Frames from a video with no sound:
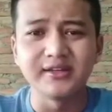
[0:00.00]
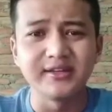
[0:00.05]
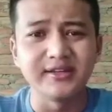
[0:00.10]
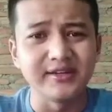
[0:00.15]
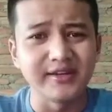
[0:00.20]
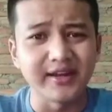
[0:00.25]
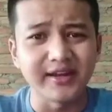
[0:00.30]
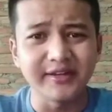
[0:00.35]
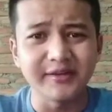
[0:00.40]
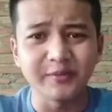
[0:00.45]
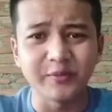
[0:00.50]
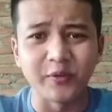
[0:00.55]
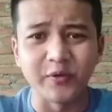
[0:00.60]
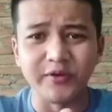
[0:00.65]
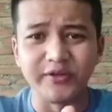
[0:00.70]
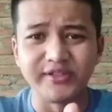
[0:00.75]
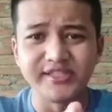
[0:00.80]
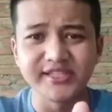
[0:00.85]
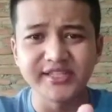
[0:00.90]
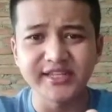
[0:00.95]

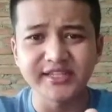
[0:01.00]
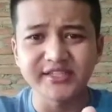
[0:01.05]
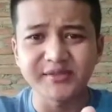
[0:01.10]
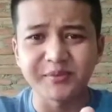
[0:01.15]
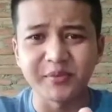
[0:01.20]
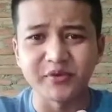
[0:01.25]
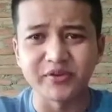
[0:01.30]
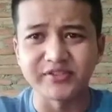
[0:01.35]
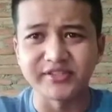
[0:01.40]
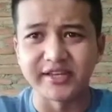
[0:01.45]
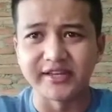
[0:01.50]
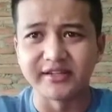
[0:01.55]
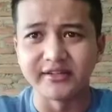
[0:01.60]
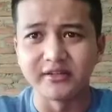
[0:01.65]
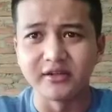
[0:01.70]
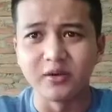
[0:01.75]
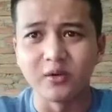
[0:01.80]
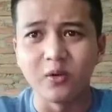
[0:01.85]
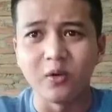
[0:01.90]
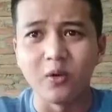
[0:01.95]
9.6%
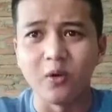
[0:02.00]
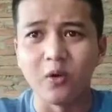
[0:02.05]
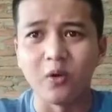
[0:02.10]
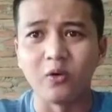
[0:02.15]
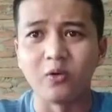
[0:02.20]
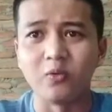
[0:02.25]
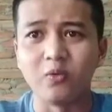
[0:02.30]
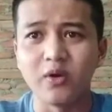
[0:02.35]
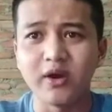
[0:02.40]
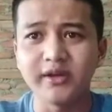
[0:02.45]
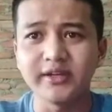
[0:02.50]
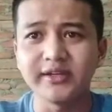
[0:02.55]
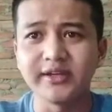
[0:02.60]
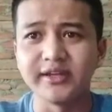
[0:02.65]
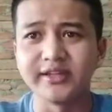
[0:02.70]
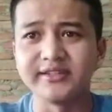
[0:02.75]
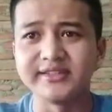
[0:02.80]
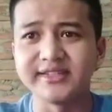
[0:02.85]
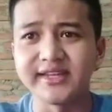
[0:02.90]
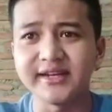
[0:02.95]
or 1
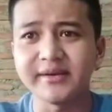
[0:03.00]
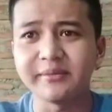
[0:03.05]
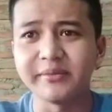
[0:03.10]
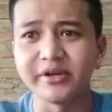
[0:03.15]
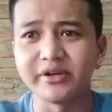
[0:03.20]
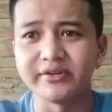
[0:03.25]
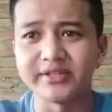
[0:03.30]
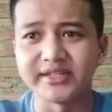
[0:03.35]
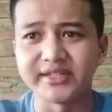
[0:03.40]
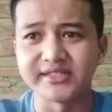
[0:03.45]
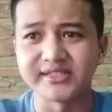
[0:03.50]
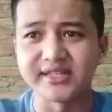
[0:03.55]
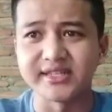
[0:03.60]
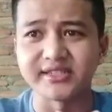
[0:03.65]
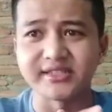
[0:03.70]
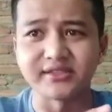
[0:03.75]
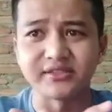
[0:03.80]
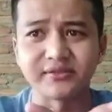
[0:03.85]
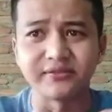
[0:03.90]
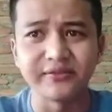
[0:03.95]
in 10 Americans
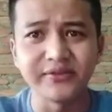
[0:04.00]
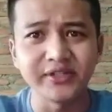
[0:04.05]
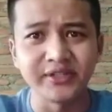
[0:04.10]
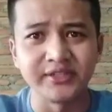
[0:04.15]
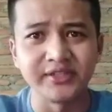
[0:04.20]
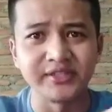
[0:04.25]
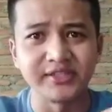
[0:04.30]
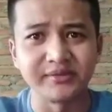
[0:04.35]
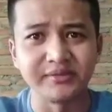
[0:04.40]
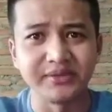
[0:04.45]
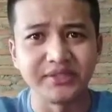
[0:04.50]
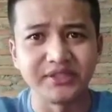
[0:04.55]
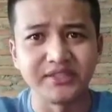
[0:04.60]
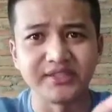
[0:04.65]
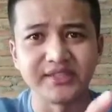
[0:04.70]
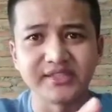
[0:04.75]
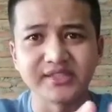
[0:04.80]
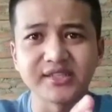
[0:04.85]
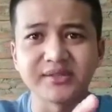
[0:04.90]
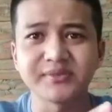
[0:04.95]
has a severe disability
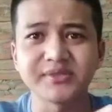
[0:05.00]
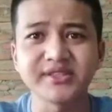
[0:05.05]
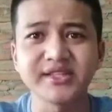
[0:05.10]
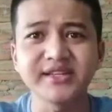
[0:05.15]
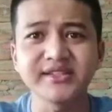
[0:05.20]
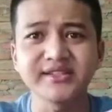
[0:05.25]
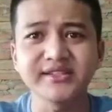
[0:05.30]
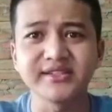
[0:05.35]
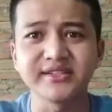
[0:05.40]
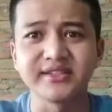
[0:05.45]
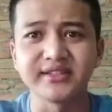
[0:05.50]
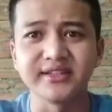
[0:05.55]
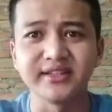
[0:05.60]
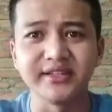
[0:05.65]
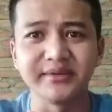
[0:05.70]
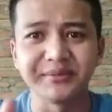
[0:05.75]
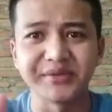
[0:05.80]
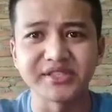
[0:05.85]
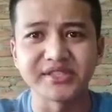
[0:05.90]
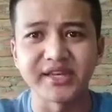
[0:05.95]
that substantially
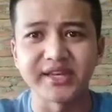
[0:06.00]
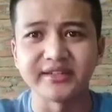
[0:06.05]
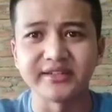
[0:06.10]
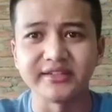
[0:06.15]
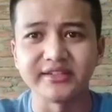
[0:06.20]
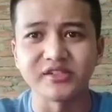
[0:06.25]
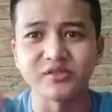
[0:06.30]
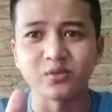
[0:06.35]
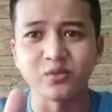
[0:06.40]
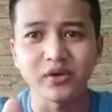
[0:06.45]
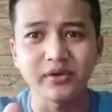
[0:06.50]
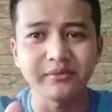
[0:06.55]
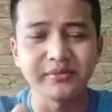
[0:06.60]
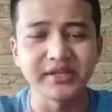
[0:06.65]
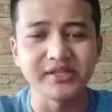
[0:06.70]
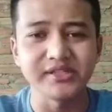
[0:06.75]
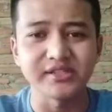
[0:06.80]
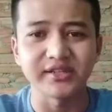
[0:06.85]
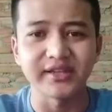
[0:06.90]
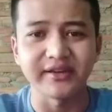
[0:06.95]
limits at least one
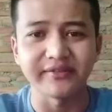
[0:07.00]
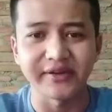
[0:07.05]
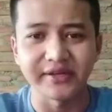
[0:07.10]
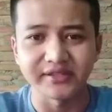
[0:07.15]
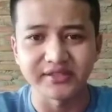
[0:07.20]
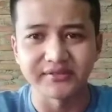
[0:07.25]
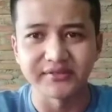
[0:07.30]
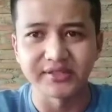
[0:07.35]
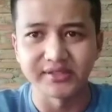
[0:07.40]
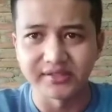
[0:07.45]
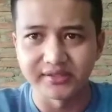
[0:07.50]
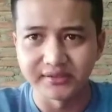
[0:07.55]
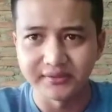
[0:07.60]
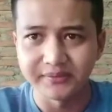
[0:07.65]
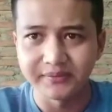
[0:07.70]
major life activity.